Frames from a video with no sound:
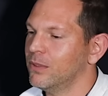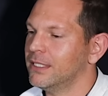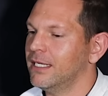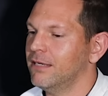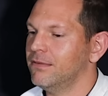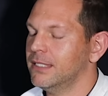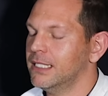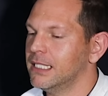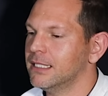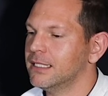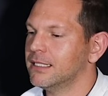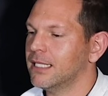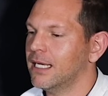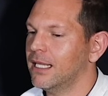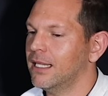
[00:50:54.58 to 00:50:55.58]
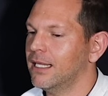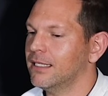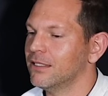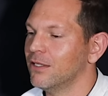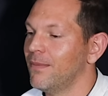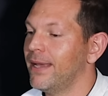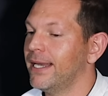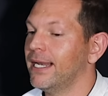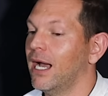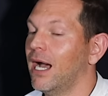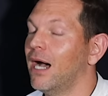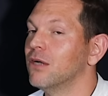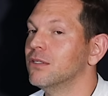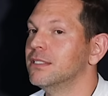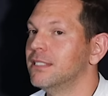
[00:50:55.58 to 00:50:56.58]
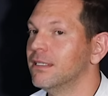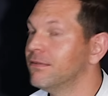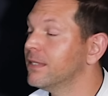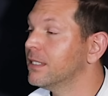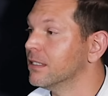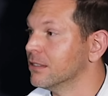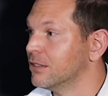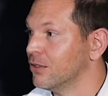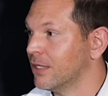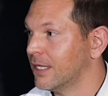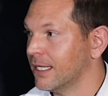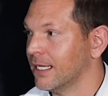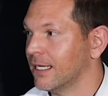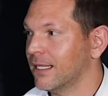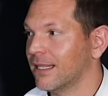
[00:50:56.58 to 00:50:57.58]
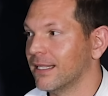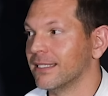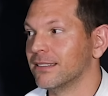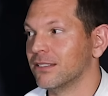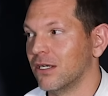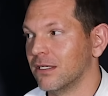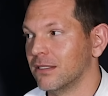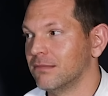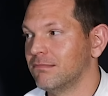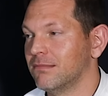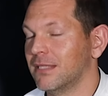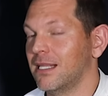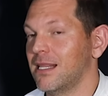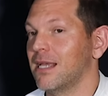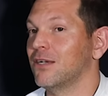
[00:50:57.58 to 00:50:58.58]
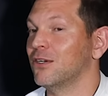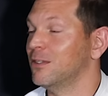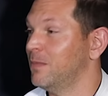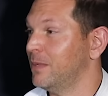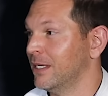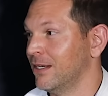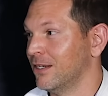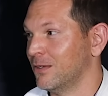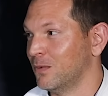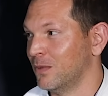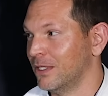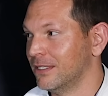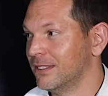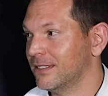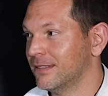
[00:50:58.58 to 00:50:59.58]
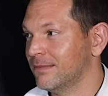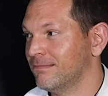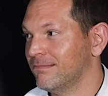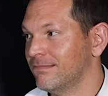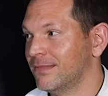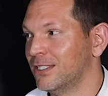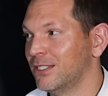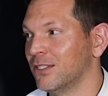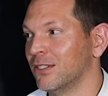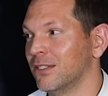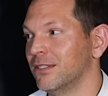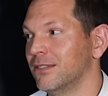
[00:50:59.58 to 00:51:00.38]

would definitely say that no matter how difficult you think things are, they could be a lot worse. So,